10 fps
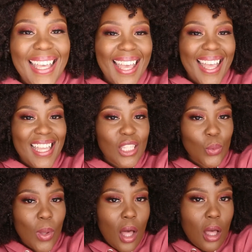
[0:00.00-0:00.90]
guys,
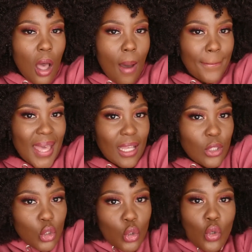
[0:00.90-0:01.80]
welcome back
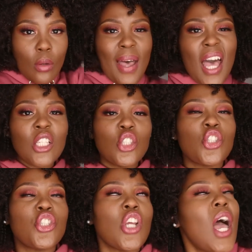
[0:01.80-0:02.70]
to my
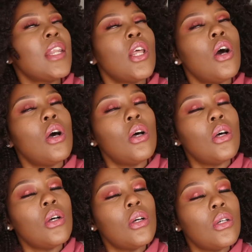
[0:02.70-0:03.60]

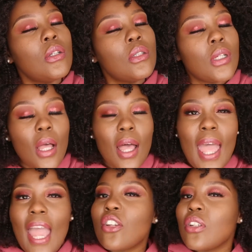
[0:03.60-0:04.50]
channel.
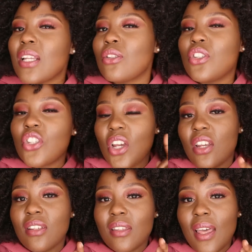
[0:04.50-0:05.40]
Actually, let's
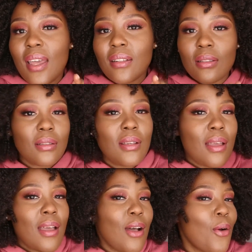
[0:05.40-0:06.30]
change that.
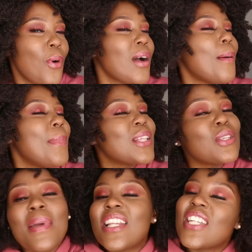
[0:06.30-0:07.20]
Welcome back
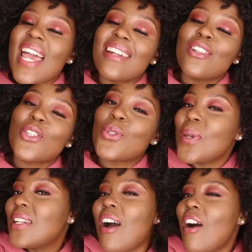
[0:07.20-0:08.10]
to my channel,
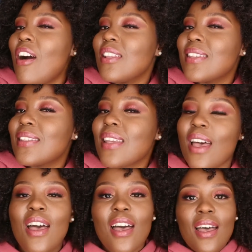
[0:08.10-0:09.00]
sweethearts.
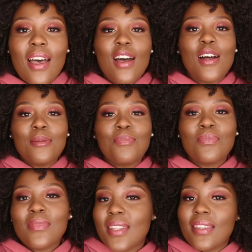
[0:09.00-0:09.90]

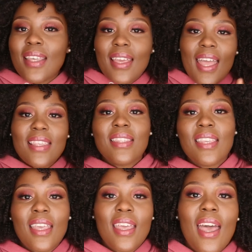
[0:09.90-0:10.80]
The guys
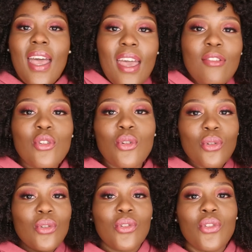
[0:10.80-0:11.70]
think I have
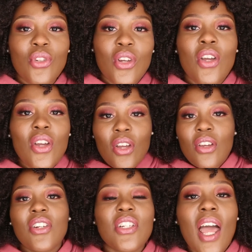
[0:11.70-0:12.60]
to
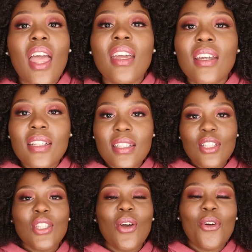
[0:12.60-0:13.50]
retire it,
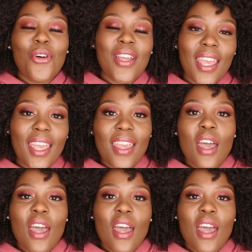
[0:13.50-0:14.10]
so okay.